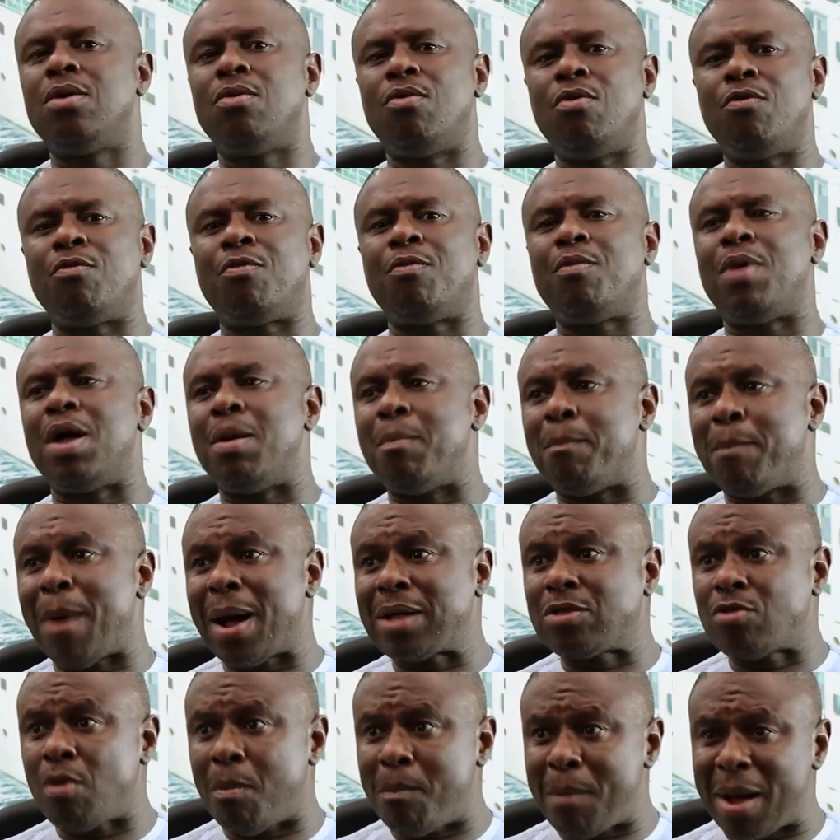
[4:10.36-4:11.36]
We've
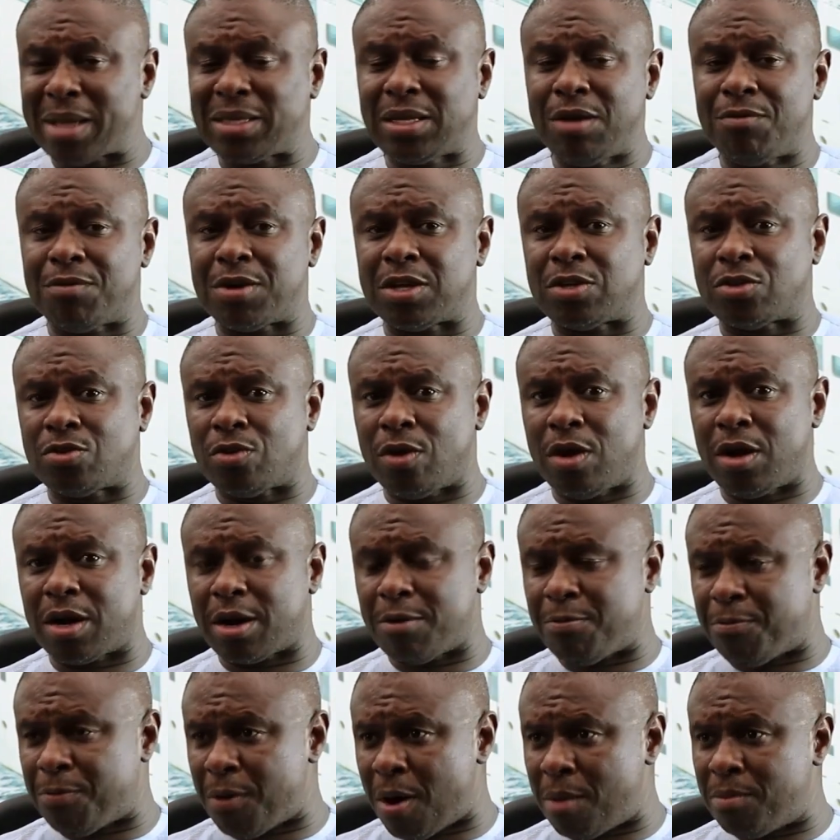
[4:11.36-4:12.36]
embarked on massive
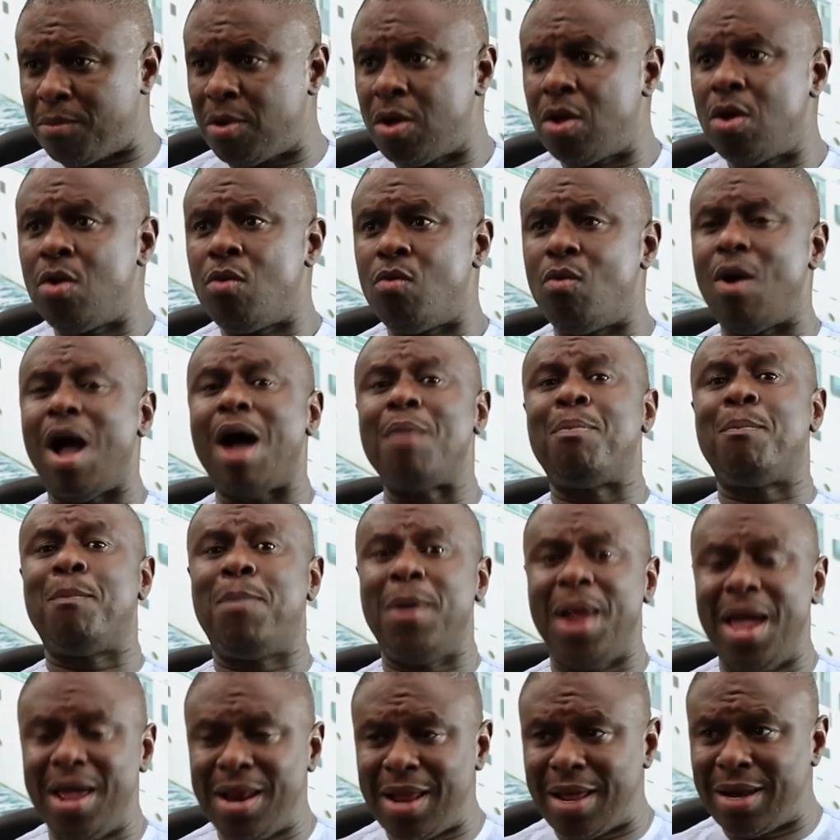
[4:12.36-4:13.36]
reform. We are
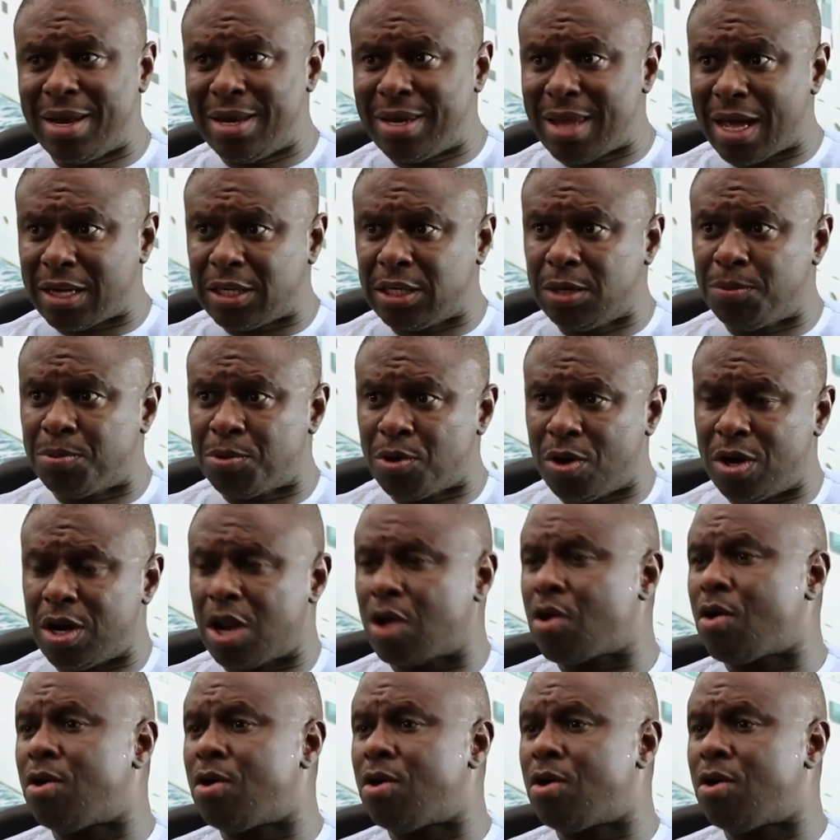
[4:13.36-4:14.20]
playing a leadership role in the